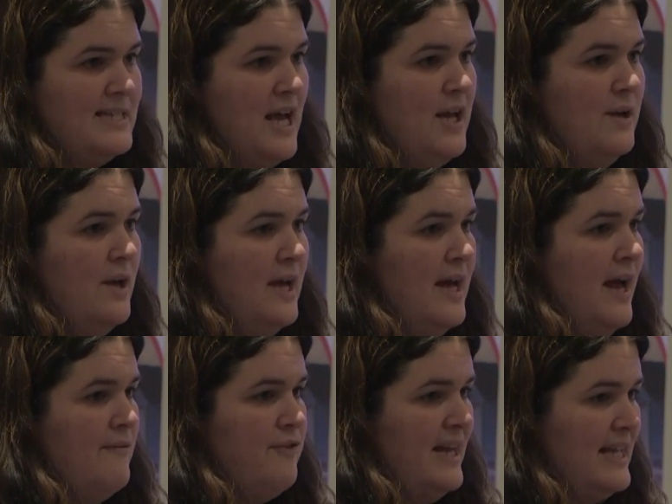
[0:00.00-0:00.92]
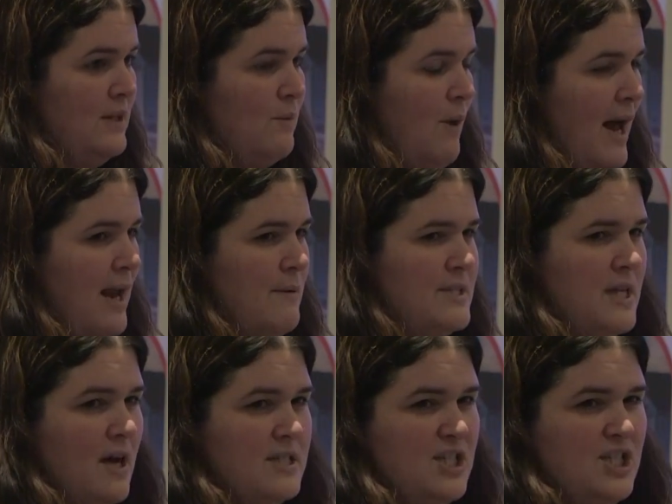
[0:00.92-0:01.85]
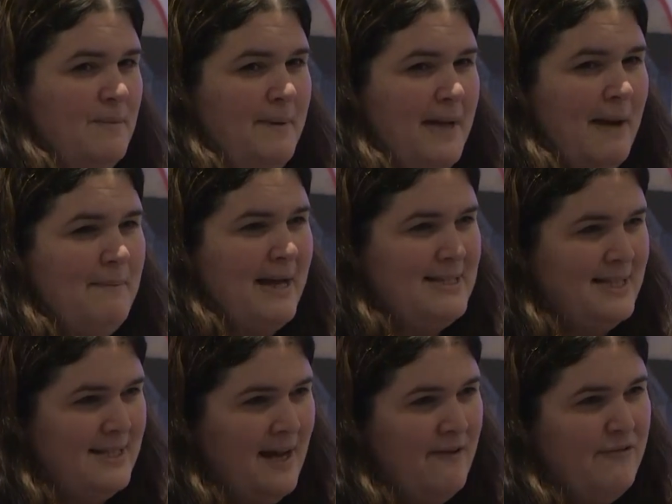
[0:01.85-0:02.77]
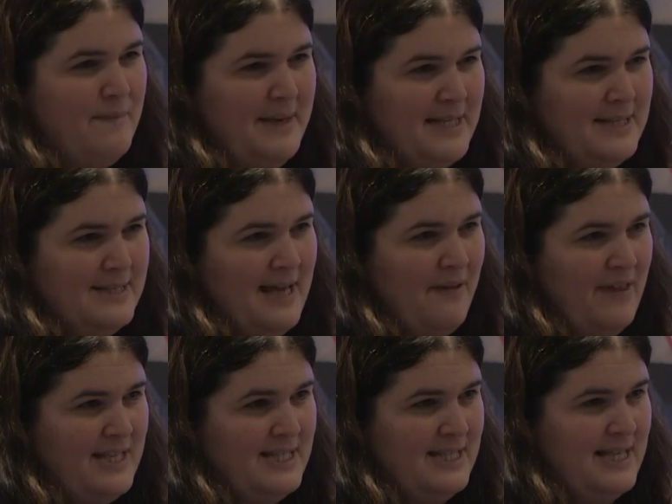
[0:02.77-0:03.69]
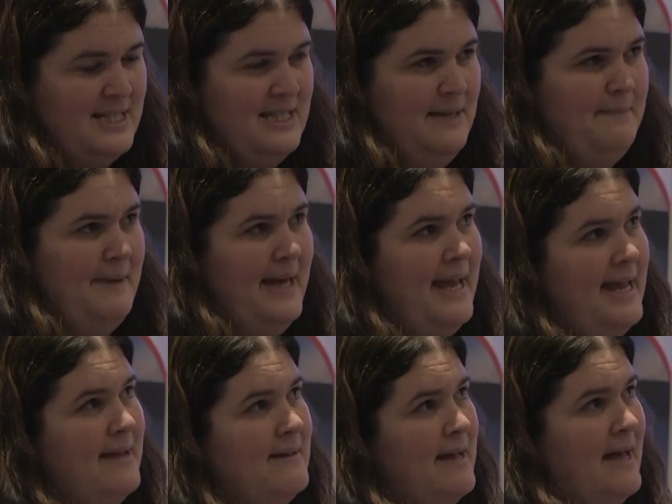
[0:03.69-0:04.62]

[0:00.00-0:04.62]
So for a little while I was the RCGP ambassador for Mid and South Essex STP.